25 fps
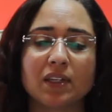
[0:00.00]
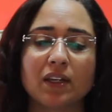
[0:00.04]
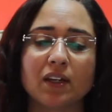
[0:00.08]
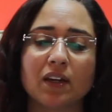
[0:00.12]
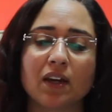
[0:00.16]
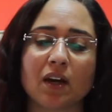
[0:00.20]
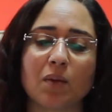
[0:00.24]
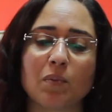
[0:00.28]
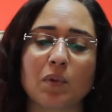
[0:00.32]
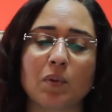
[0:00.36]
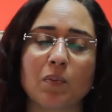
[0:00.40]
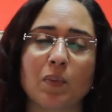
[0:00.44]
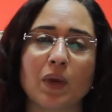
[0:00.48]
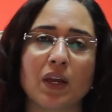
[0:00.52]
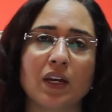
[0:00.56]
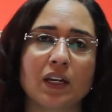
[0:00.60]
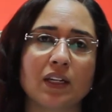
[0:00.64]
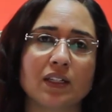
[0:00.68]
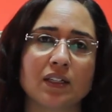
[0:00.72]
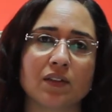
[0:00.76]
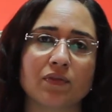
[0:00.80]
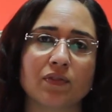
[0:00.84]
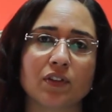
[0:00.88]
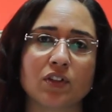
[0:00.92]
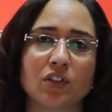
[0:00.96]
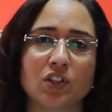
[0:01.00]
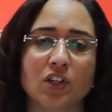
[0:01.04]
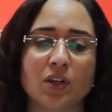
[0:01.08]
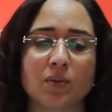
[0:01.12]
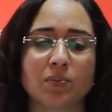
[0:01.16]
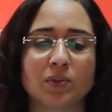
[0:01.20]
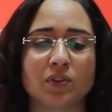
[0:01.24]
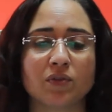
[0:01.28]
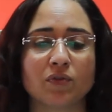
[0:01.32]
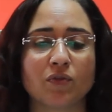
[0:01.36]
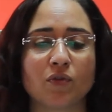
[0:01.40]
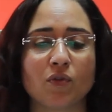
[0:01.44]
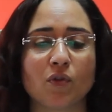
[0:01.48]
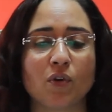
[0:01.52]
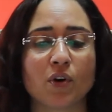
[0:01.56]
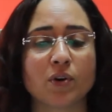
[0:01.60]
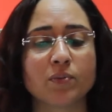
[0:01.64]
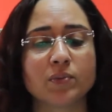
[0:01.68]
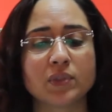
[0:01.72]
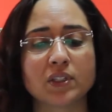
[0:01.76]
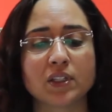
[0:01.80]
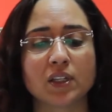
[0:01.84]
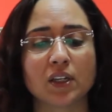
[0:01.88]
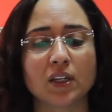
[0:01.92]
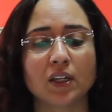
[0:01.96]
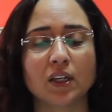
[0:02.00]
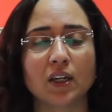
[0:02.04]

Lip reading: can come in many different shapes and forms.